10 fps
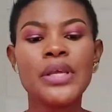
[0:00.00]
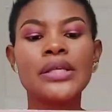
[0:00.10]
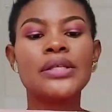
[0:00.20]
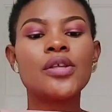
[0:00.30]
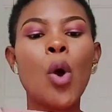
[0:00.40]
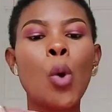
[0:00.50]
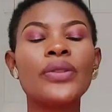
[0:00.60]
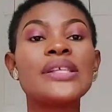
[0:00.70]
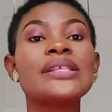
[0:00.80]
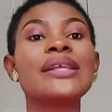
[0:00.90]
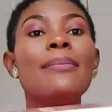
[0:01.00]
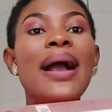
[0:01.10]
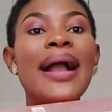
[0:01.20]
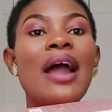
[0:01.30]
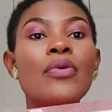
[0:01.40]
So this is the
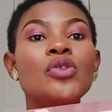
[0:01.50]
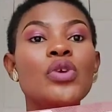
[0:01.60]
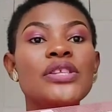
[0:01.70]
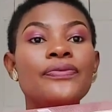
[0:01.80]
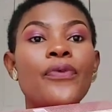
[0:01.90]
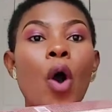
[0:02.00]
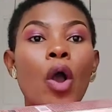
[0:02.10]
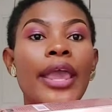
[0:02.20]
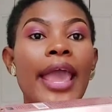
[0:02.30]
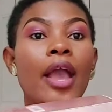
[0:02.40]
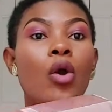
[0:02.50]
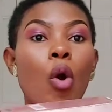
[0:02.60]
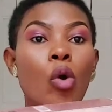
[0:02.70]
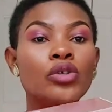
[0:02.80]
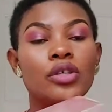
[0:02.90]
Makari 24K
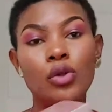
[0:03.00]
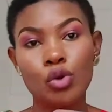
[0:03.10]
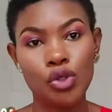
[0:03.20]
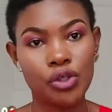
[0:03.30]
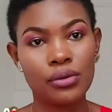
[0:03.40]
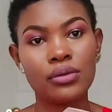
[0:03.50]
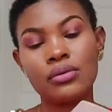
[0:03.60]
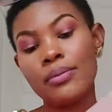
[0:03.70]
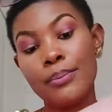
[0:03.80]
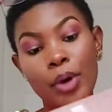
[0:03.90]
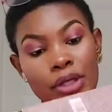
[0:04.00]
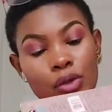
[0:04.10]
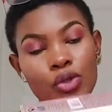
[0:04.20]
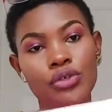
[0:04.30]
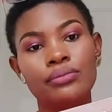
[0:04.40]
Gold Lotion, Body
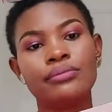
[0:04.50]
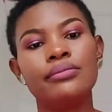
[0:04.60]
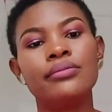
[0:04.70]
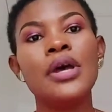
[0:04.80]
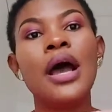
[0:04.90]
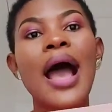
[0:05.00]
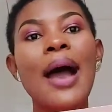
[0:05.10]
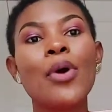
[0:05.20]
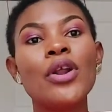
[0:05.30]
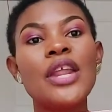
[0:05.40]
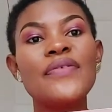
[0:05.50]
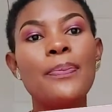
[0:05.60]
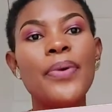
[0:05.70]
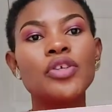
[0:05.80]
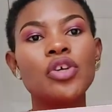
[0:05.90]
Lotion. I'm going to leave a
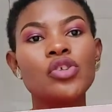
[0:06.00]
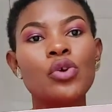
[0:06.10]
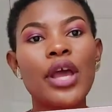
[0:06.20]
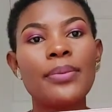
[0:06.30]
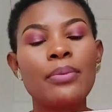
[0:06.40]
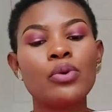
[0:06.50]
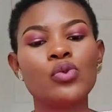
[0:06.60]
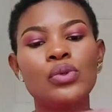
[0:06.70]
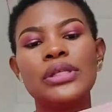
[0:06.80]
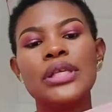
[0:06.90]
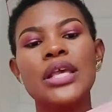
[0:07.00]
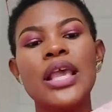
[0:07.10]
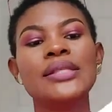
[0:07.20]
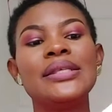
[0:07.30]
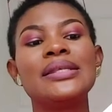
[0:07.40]
picture so you can be able to see.
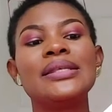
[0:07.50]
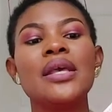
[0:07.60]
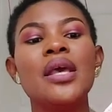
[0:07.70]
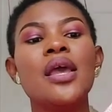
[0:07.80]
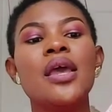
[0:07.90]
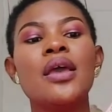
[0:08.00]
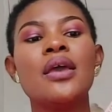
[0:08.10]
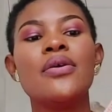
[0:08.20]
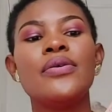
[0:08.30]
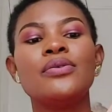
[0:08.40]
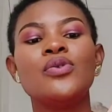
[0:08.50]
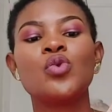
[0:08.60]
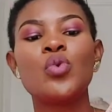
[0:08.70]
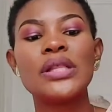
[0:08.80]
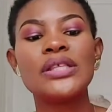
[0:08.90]
It is
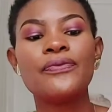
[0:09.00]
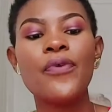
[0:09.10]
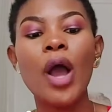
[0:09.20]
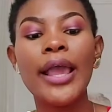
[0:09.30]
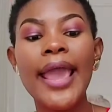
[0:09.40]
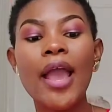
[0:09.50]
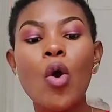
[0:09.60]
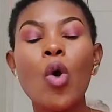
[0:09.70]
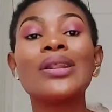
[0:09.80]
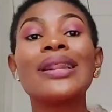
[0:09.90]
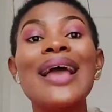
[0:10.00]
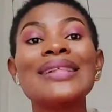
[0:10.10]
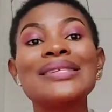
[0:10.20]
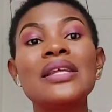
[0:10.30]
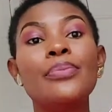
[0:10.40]
24K Gold
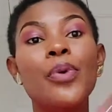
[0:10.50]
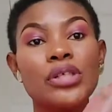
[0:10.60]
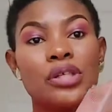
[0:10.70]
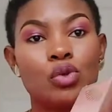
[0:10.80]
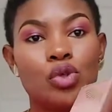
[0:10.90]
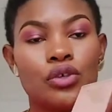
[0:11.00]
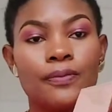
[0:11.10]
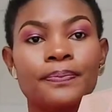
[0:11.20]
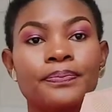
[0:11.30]
Lightning Body Lotion.